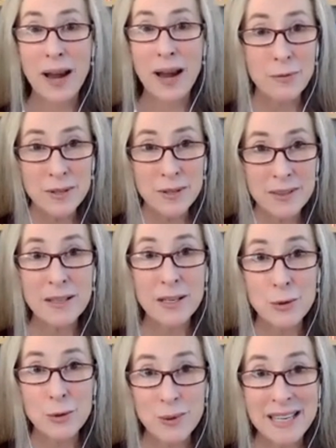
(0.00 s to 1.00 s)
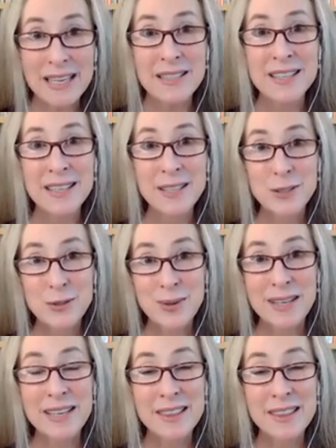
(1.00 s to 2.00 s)
So everything that you eat,
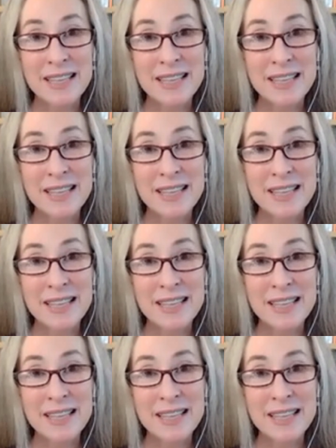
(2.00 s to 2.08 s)
drink,